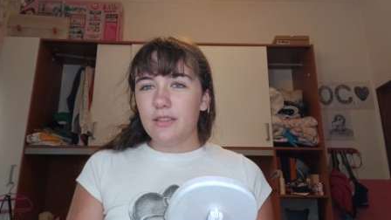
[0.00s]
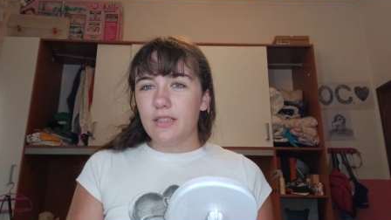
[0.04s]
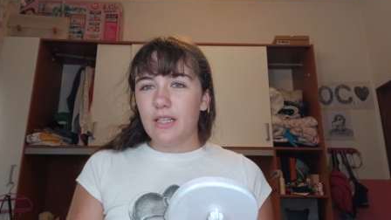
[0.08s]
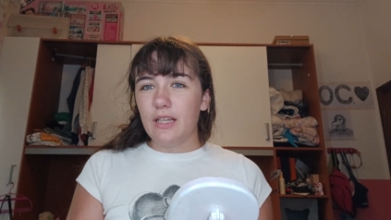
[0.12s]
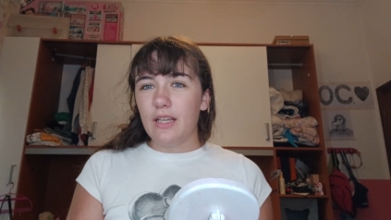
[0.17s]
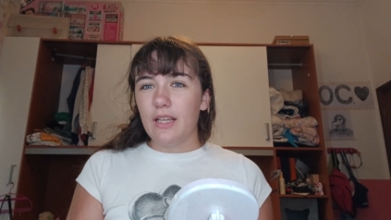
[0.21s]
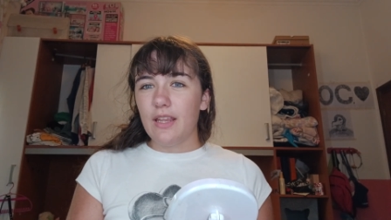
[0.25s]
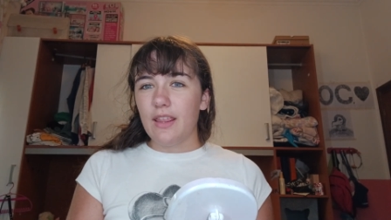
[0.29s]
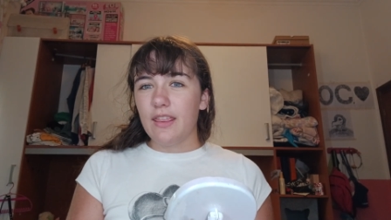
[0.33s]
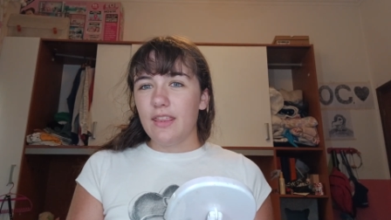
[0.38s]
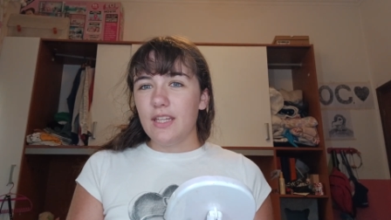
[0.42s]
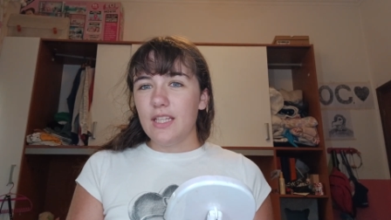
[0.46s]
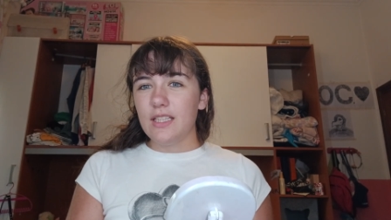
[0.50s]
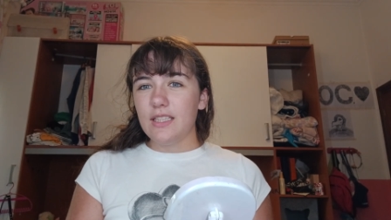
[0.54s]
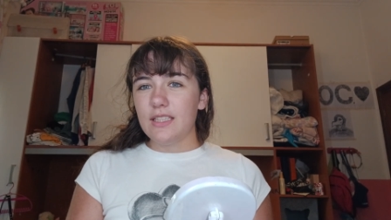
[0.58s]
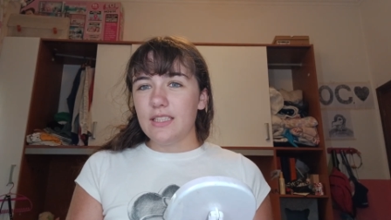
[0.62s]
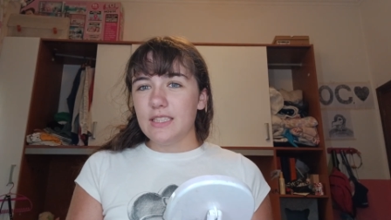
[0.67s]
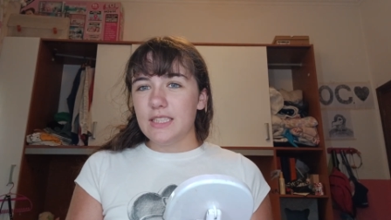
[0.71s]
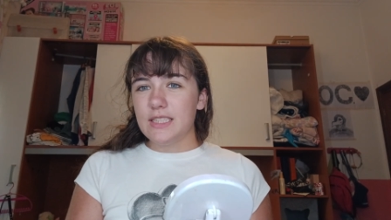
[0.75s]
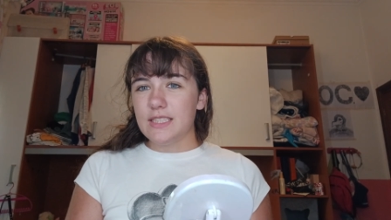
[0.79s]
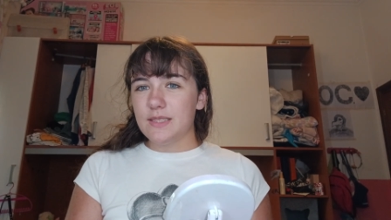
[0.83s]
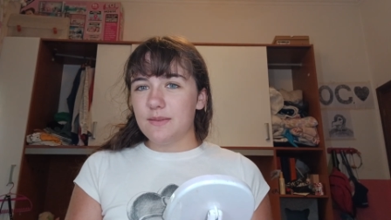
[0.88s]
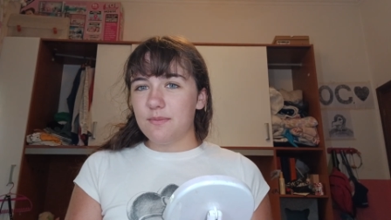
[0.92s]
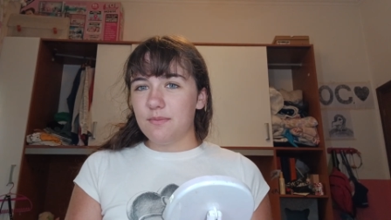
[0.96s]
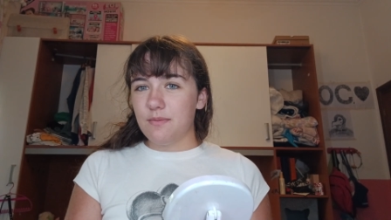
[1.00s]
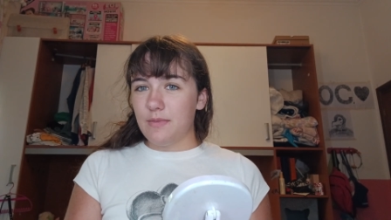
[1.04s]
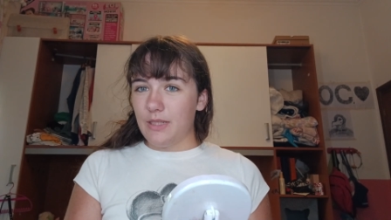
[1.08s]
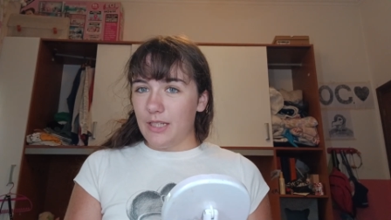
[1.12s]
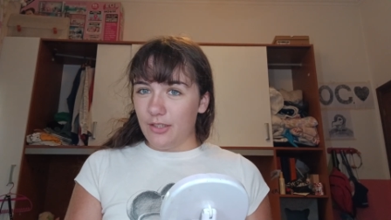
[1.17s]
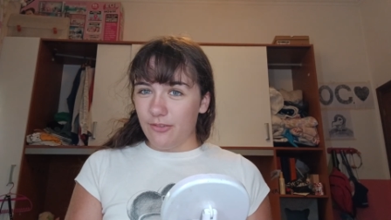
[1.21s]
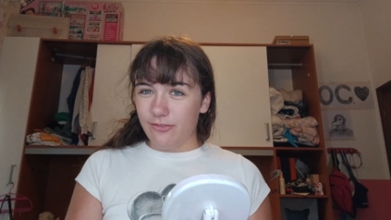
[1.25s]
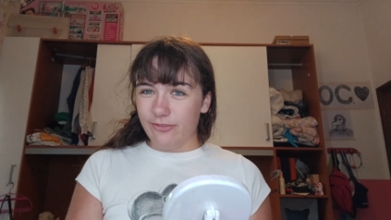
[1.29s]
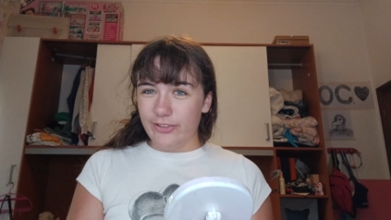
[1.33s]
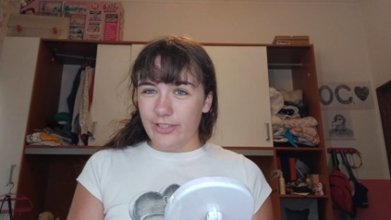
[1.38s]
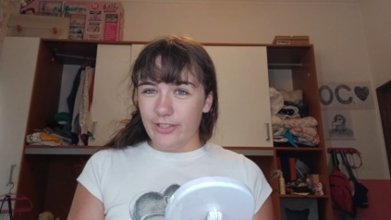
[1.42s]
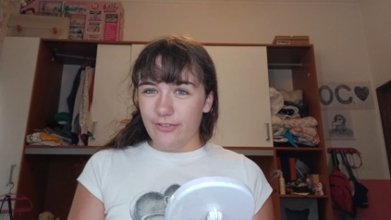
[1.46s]
I think it's
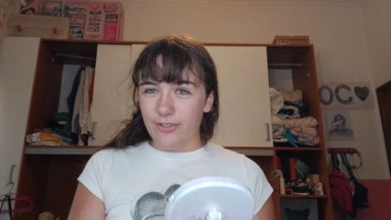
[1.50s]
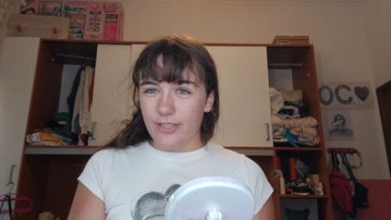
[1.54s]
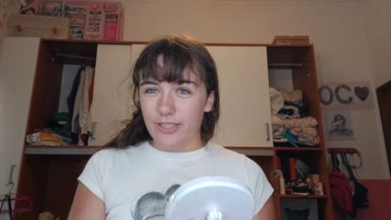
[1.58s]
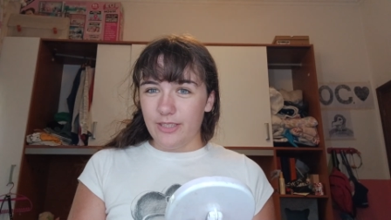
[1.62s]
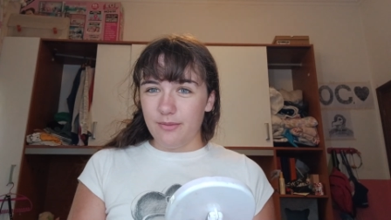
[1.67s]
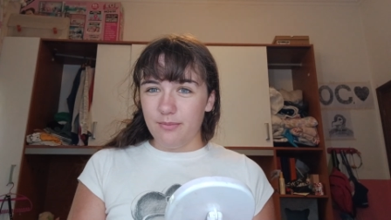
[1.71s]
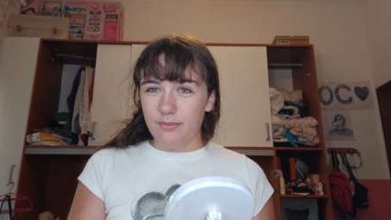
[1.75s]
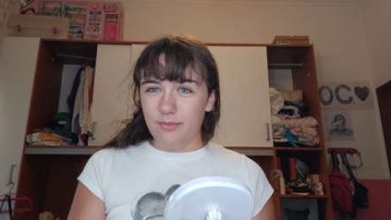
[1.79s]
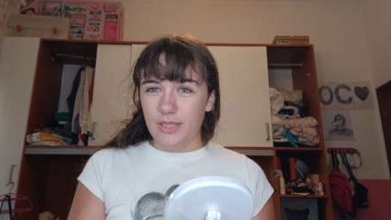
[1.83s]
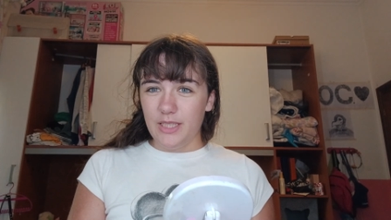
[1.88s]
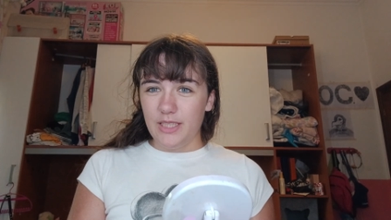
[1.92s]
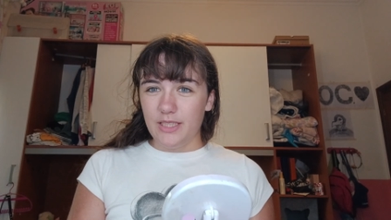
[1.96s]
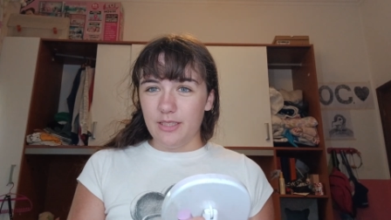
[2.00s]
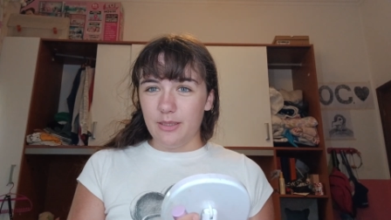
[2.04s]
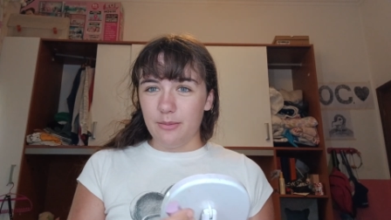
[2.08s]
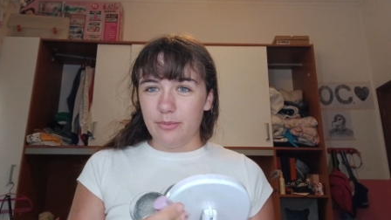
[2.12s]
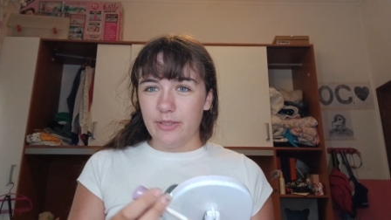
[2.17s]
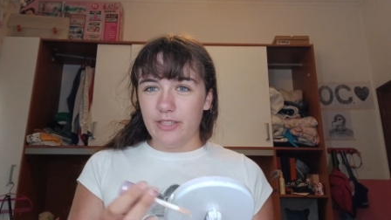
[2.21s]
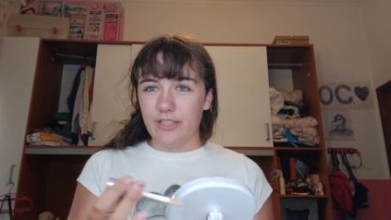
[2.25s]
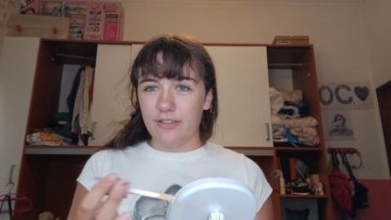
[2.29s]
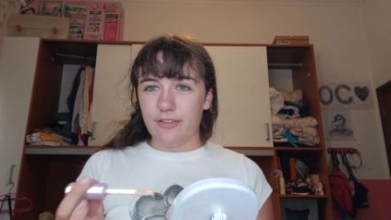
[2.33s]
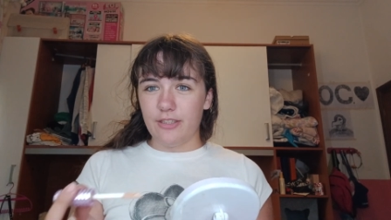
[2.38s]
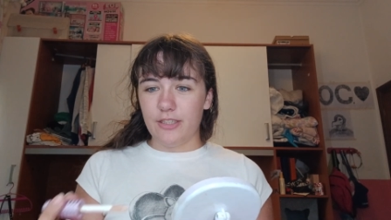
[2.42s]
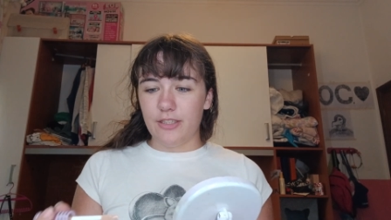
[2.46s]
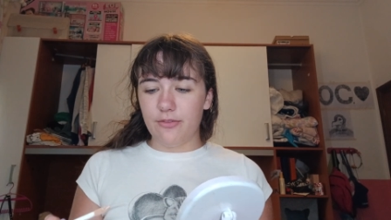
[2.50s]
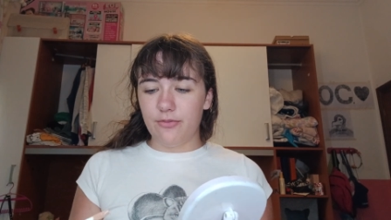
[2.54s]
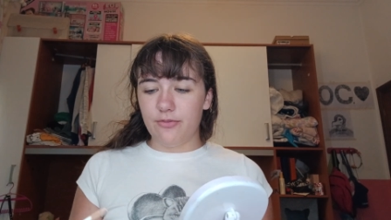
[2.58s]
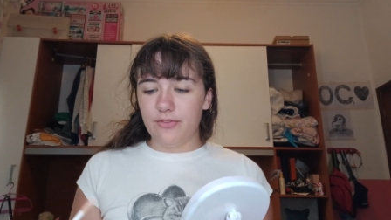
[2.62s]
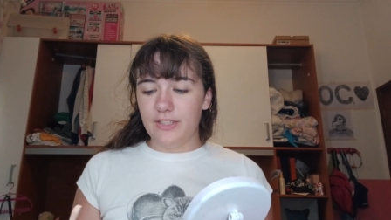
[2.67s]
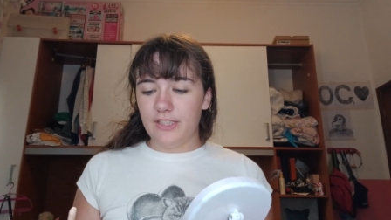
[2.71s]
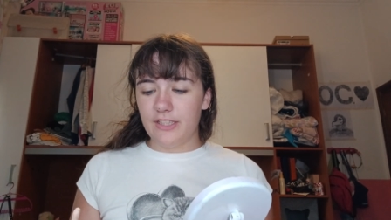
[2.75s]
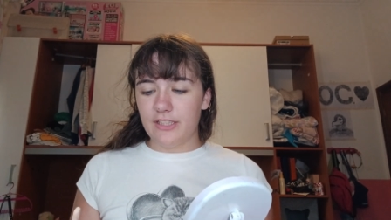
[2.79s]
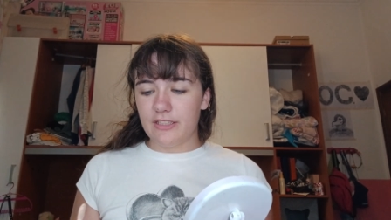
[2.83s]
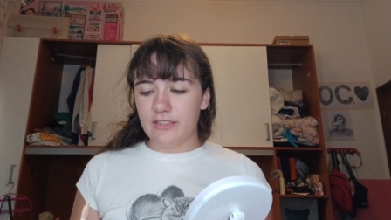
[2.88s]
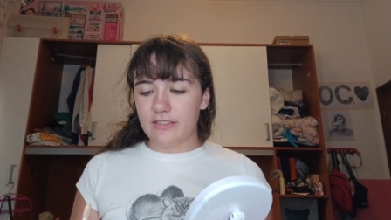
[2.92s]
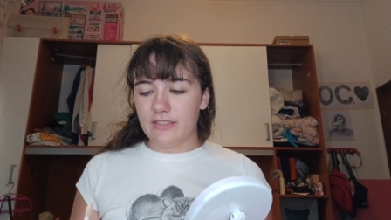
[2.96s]
my favorite makeup era of
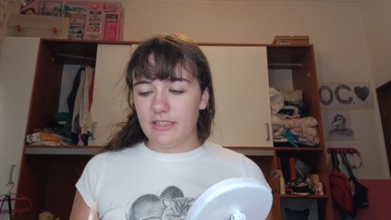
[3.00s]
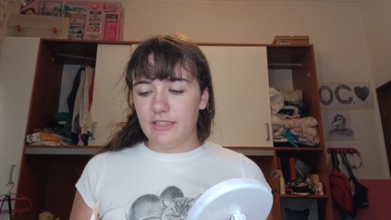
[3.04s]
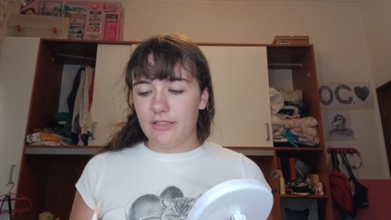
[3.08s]
theirs